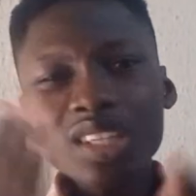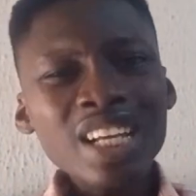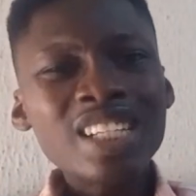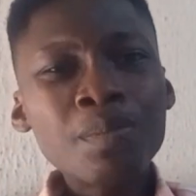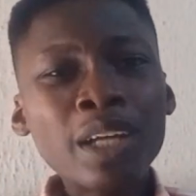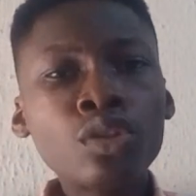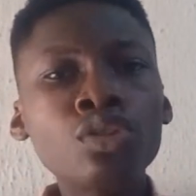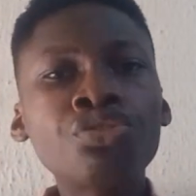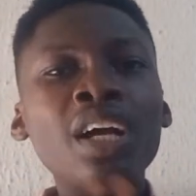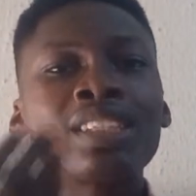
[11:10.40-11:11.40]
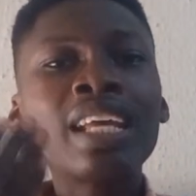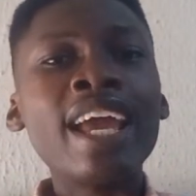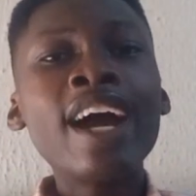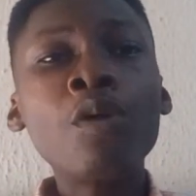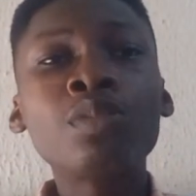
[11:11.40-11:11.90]
smart contracts
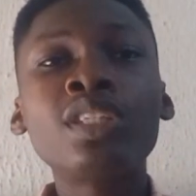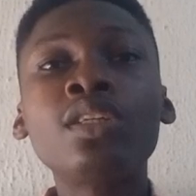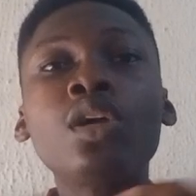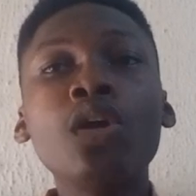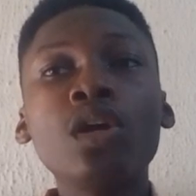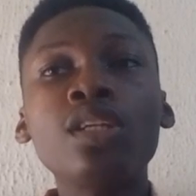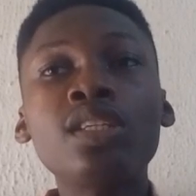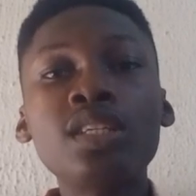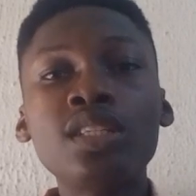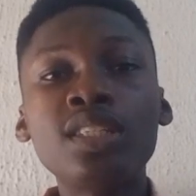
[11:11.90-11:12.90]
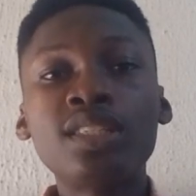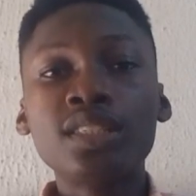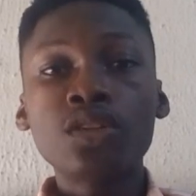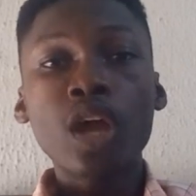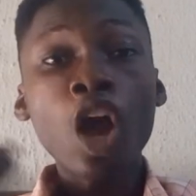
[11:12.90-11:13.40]
help
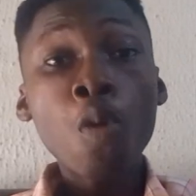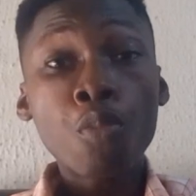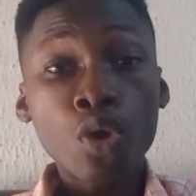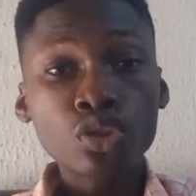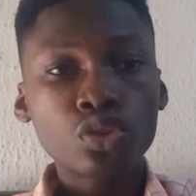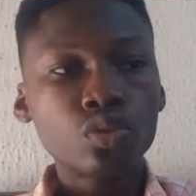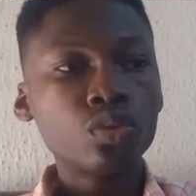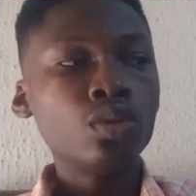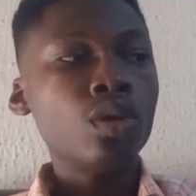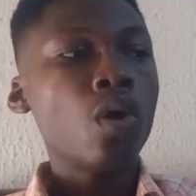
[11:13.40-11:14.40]
help us to